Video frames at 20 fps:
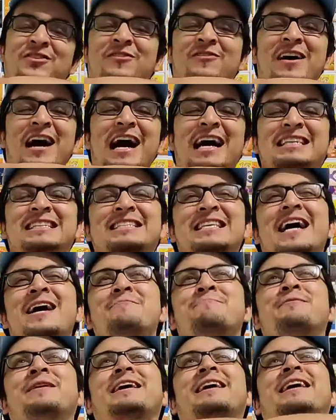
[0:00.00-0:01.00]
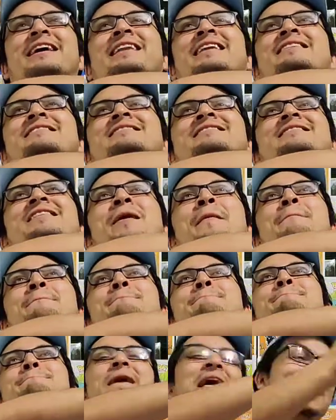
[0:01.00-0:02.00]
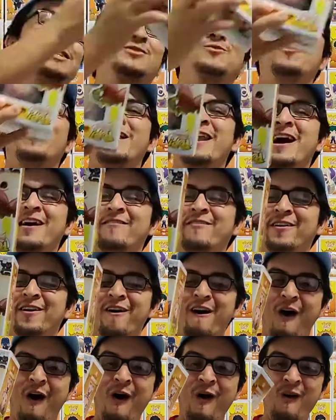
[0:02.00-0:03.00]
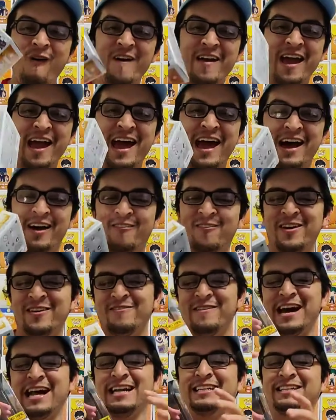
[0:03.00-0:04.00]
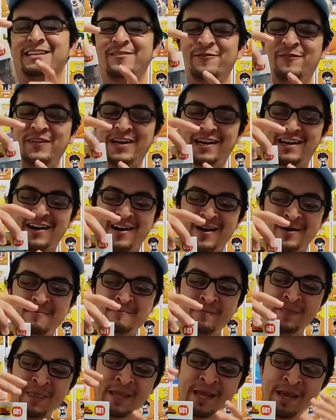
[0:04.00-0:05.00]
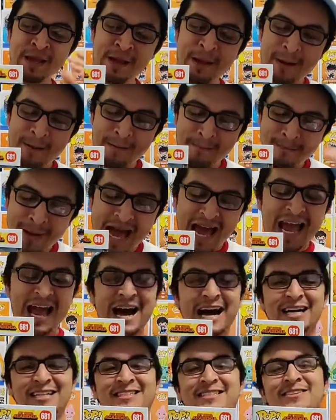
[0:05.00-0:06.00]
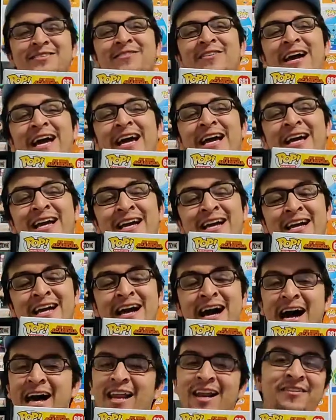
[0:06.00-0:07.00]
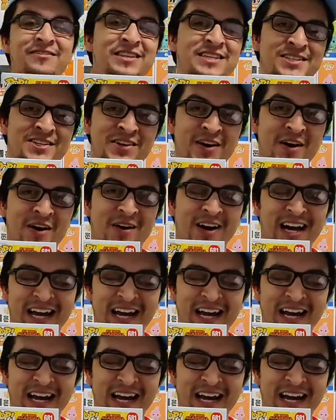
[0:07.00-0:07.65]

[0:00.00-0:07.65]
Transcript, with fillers: from Hot Topic and it's the best one ever. Oh yeah, we managed to pick up Mei Hatsume. I love this girl.